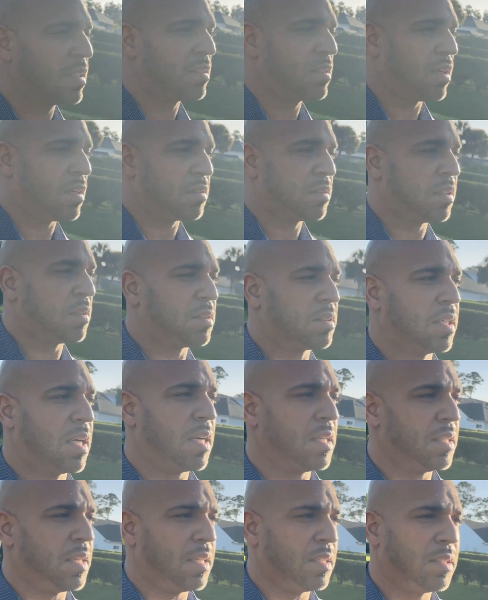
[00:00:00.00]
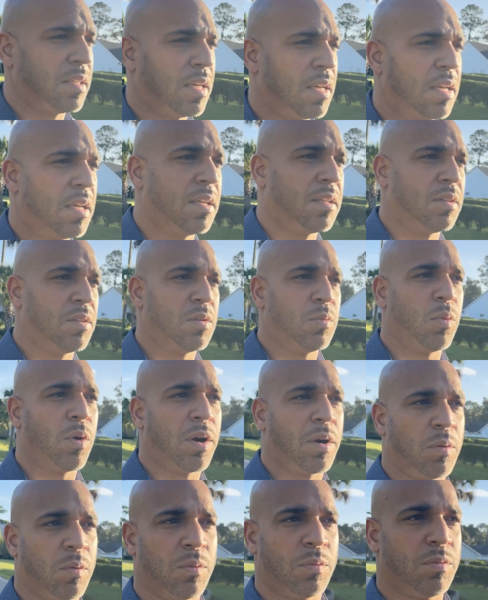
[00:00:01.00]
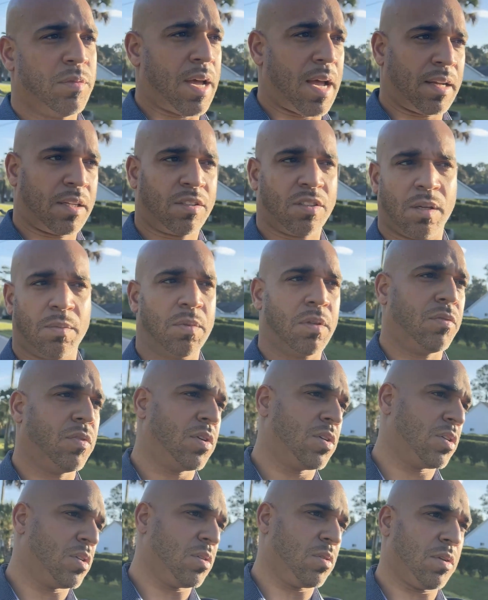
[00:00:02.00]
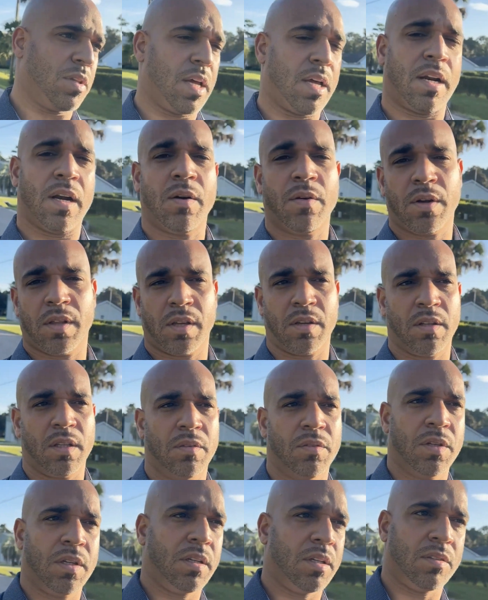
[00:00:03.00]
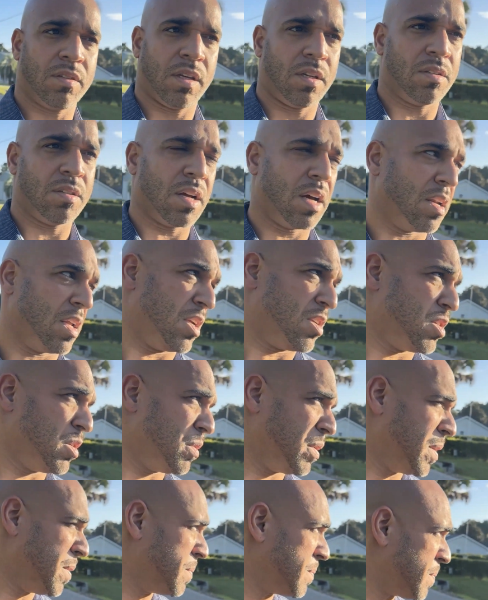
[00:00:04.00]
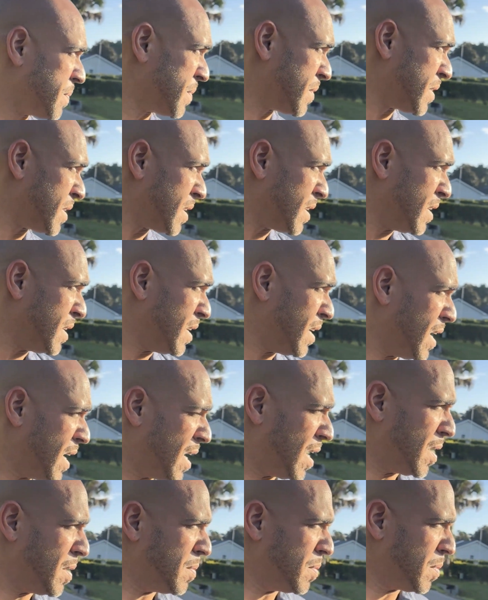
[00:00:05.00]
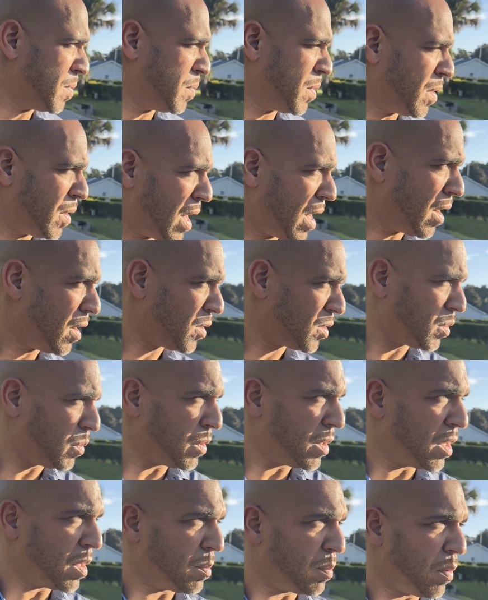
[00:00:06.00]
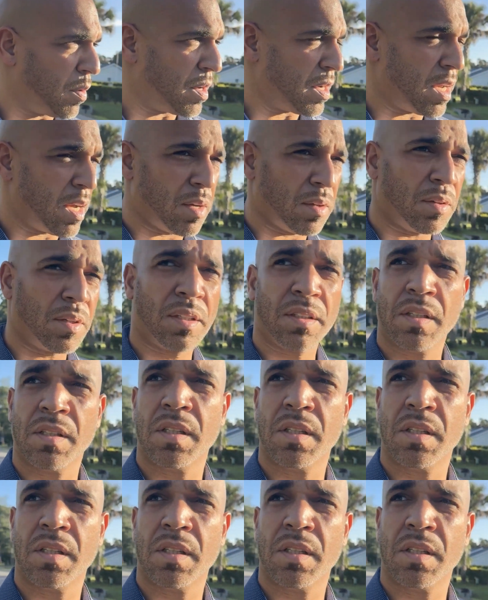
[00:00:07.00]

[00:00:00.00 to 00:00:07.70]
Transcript: a tall tale sign that where that subdivision or that area that you're living in is non-HOA. But I also wanted to point out, look at the